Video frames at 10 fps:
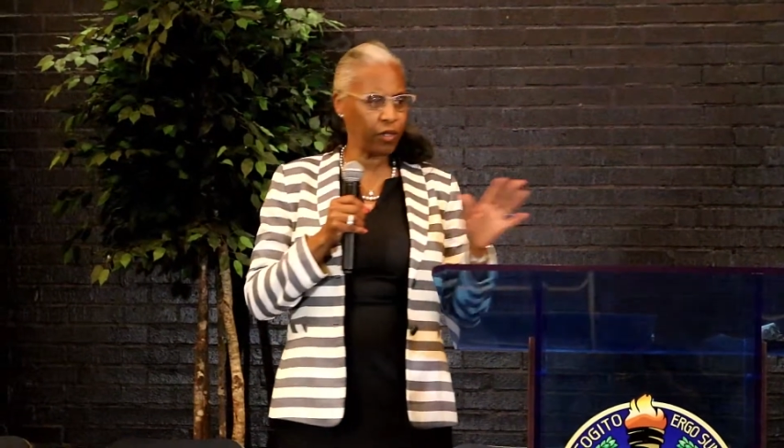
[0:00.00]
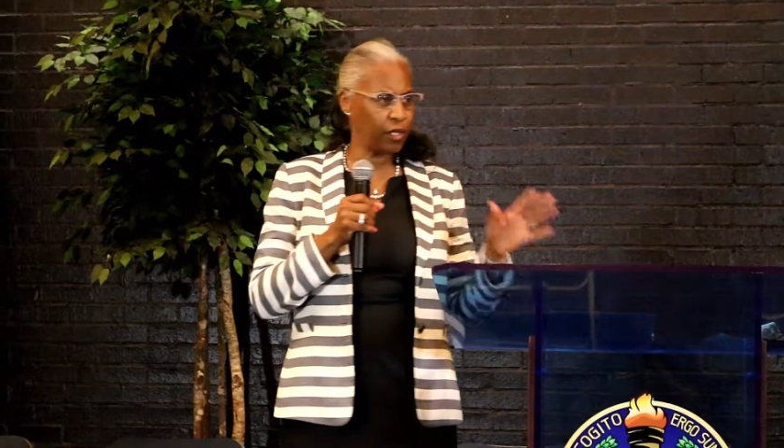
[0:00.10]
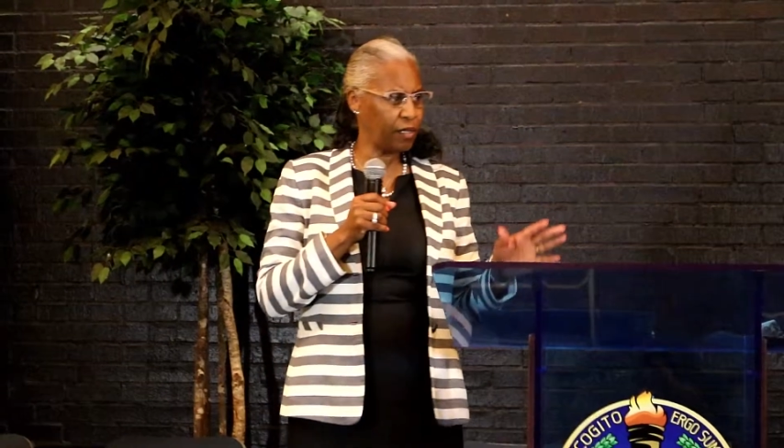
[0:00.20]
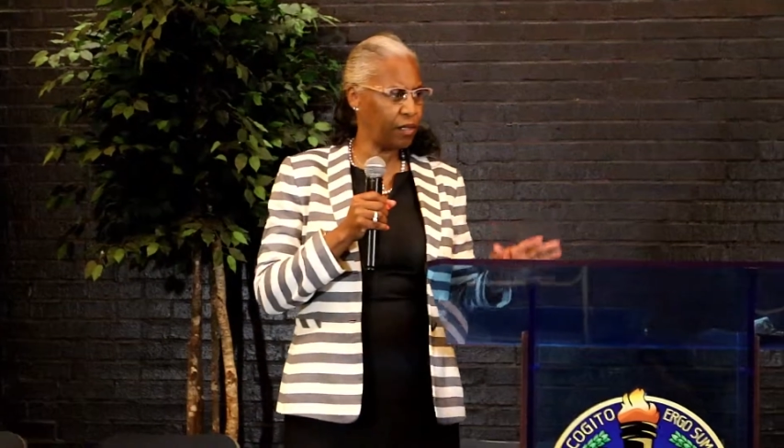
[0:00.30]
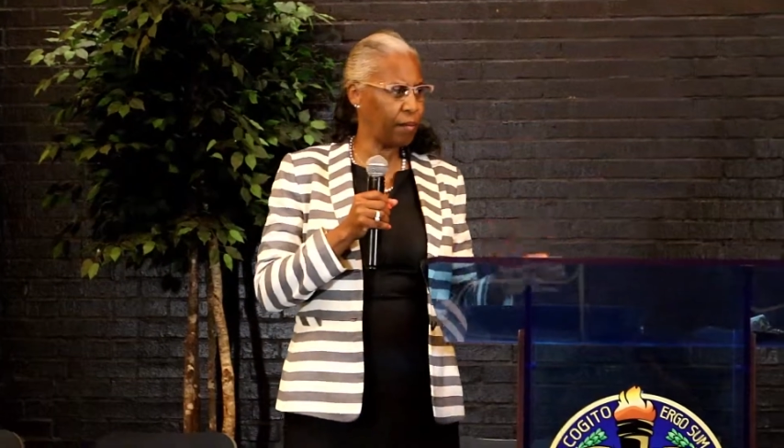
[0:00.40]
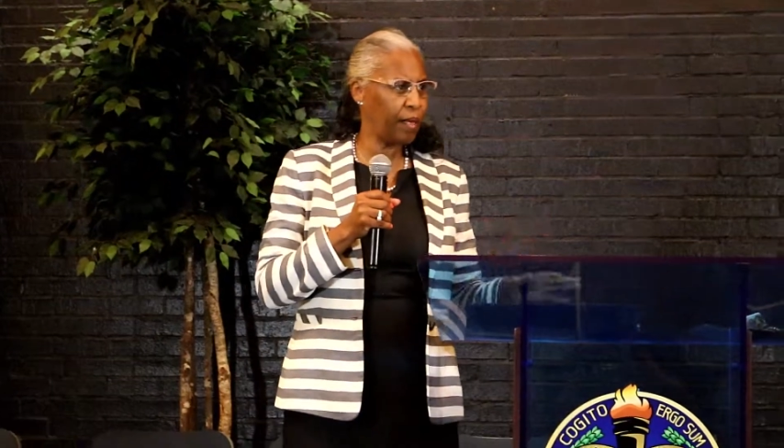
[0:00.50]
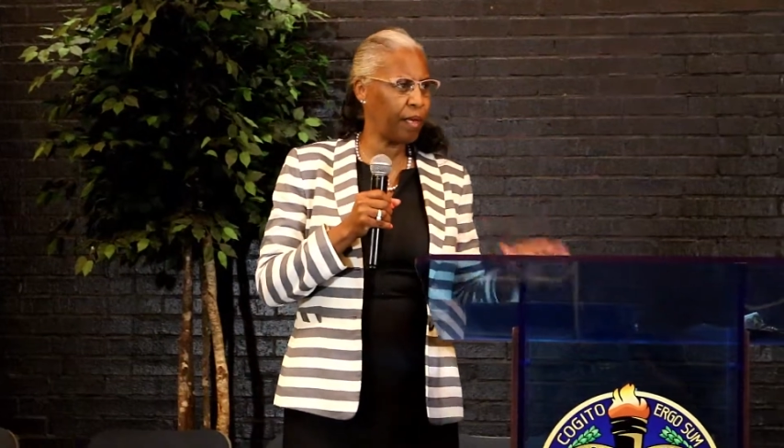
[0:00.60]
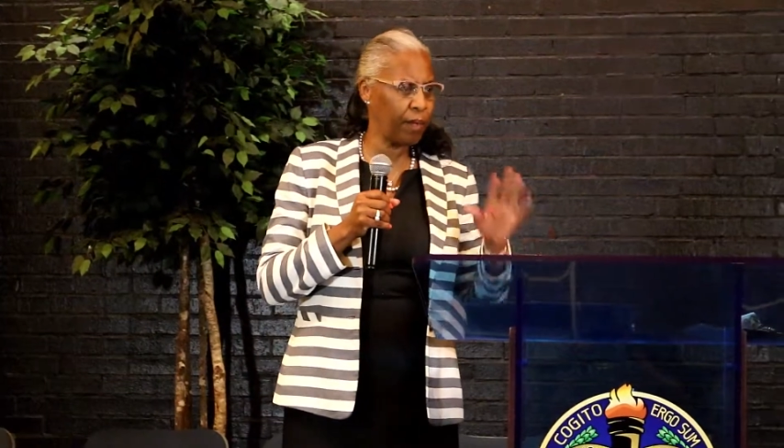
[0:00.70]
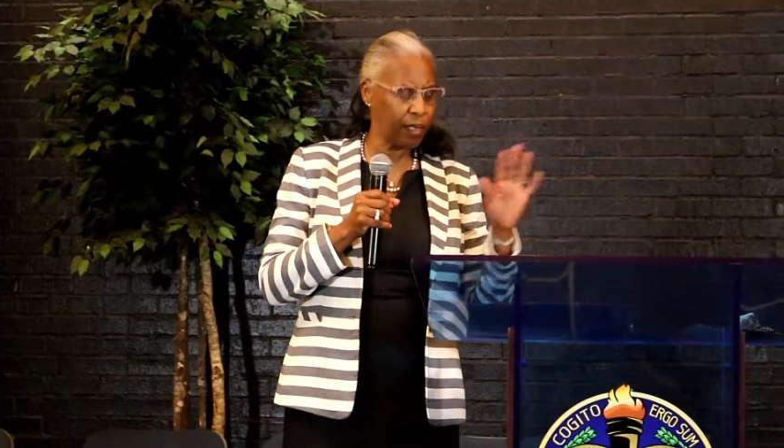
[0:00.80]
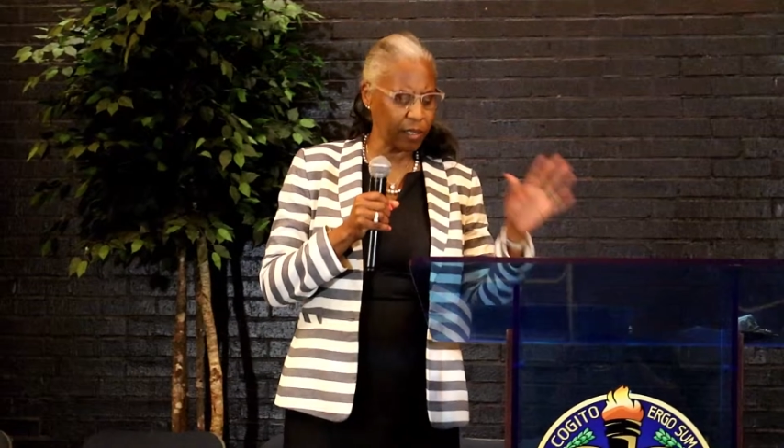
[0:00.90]
she's in
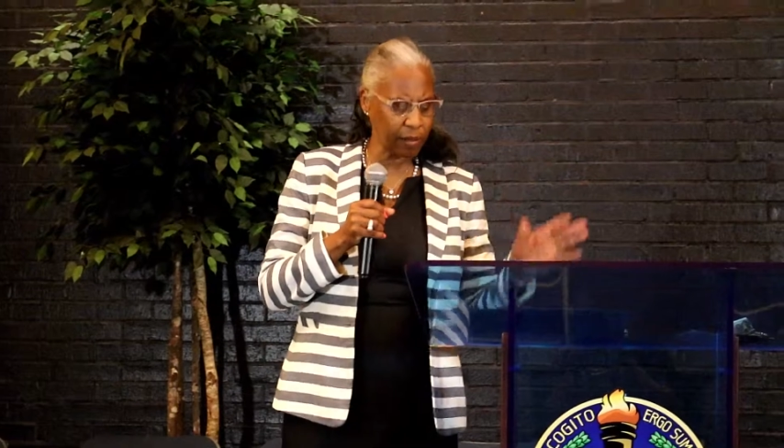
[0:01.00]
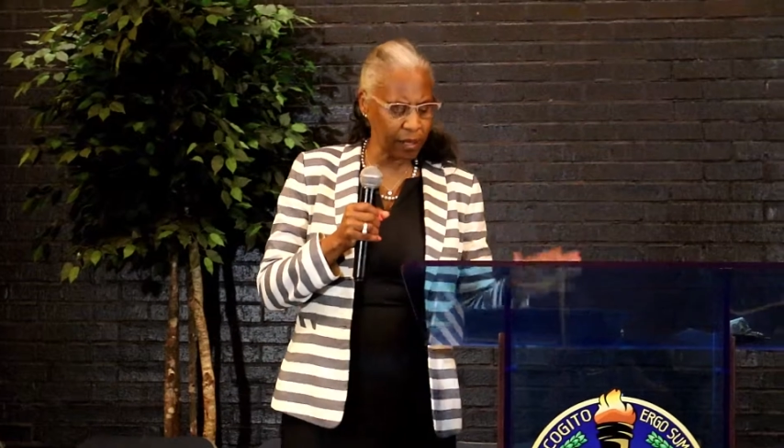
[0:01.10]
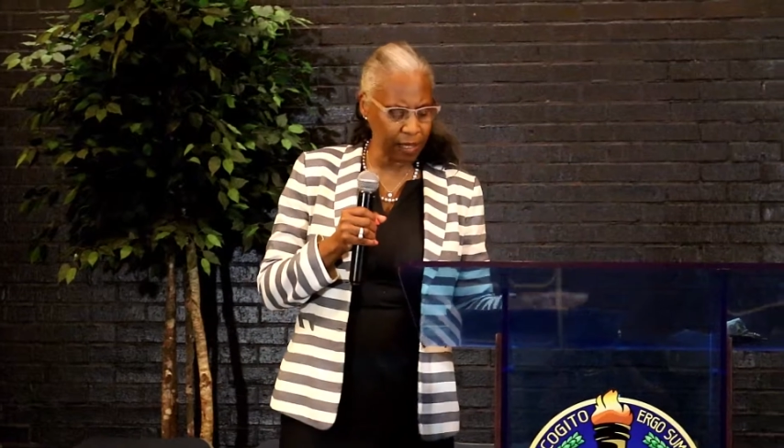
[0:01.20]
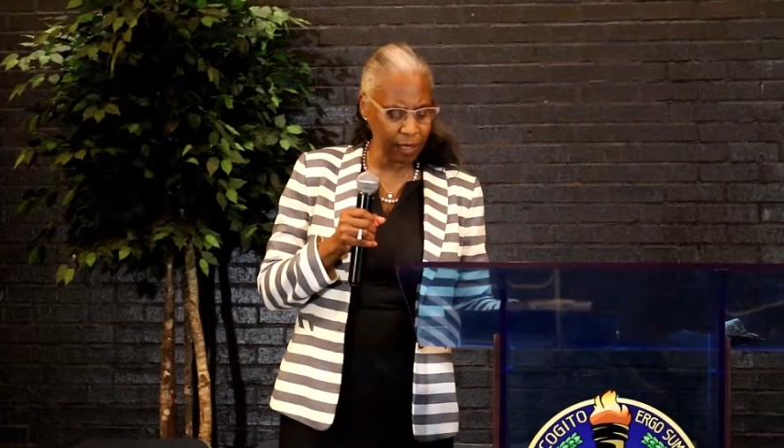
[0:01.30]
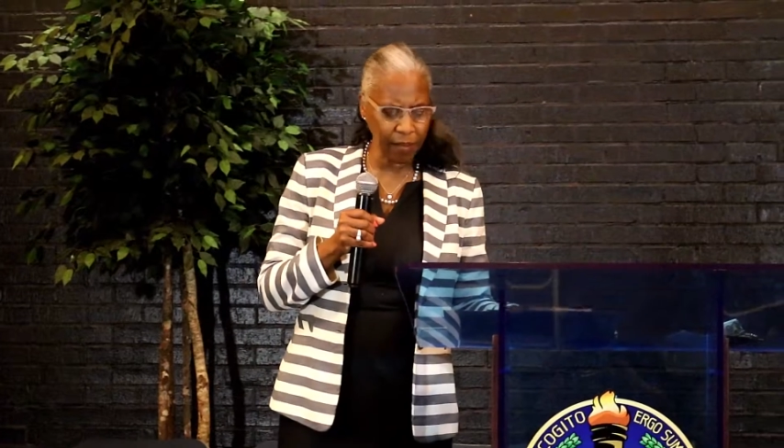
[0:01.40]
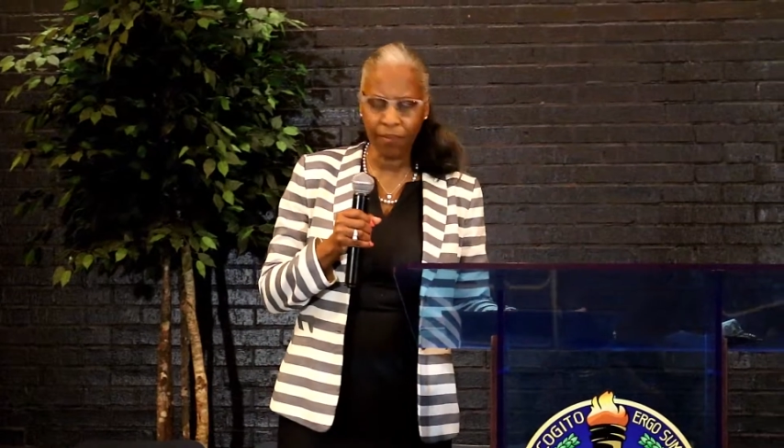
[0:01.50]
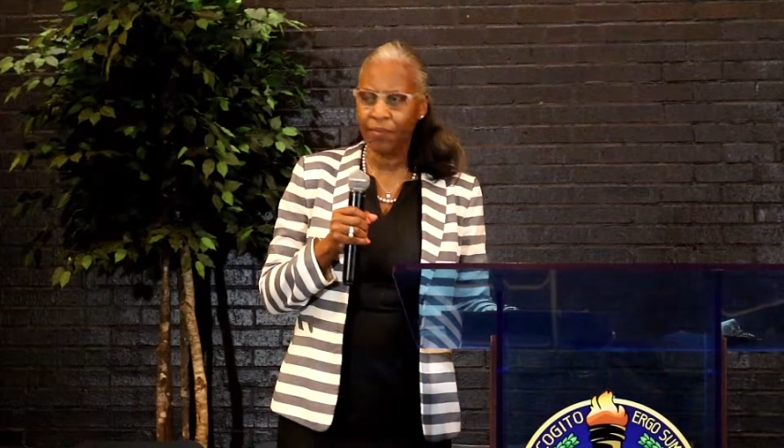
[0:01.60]
bed. My husband's asleep.